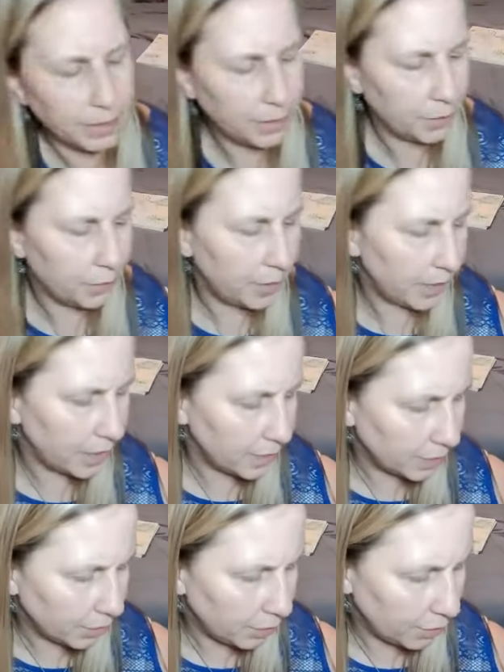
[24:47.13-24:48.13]
so
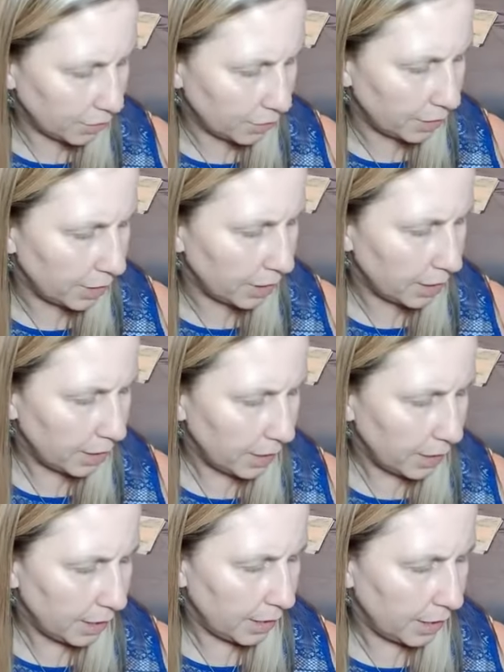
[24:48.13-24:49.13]
this card
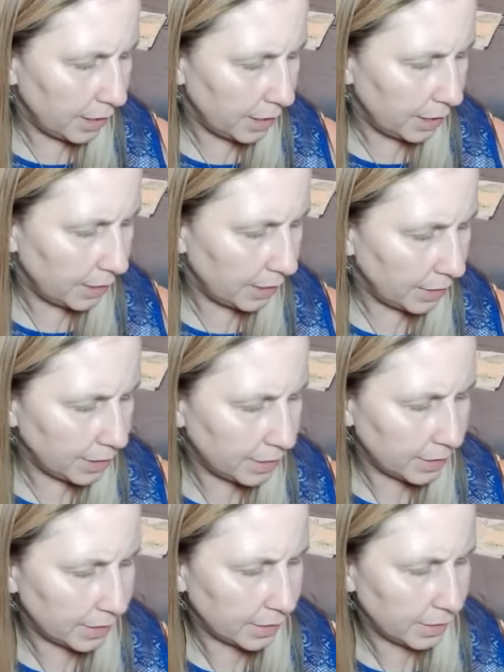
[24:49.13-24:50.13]

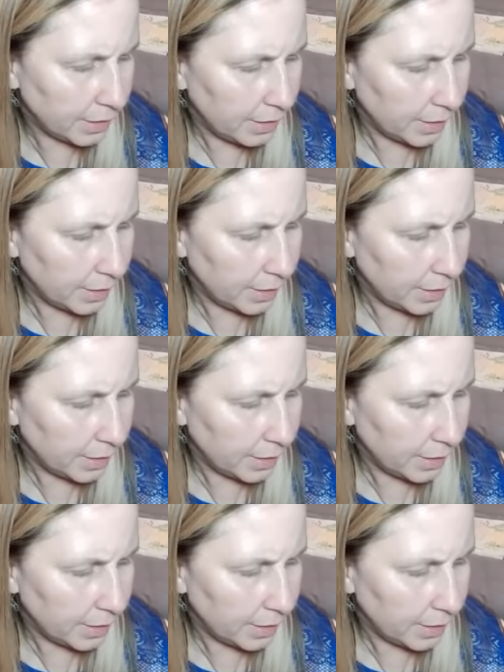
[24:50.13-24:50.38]
is